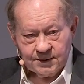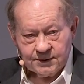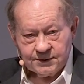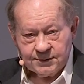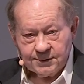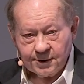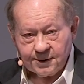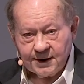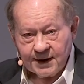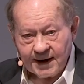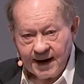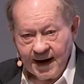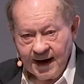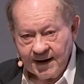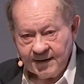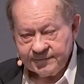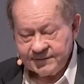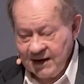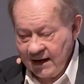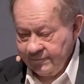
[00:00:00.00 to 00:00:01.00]
you're going to
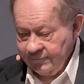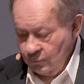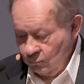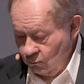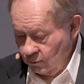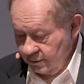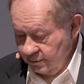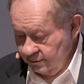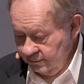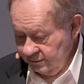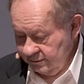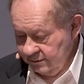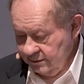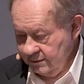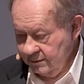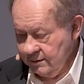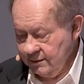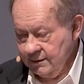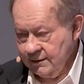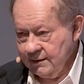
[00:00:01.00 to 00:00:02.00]
have to have a world
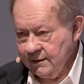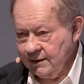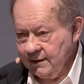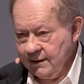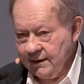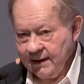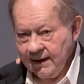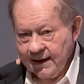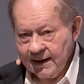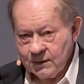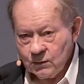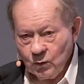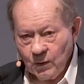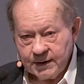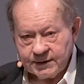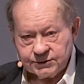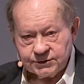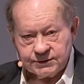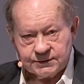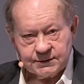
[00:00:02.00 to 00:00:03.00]
in
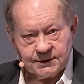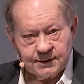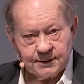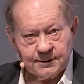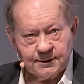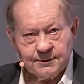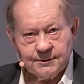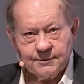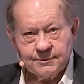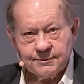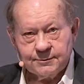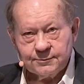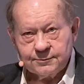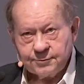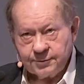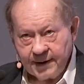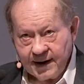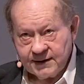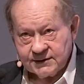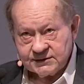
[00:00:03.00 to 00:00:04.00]
which
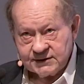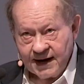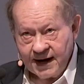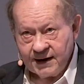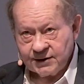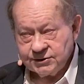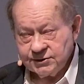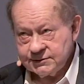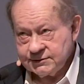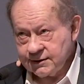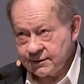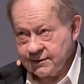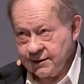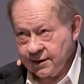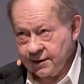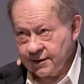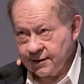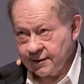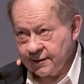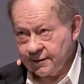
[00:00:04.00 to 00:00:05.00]
transactions
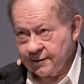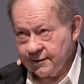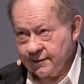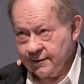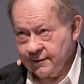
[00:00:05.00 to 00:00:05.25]
occur.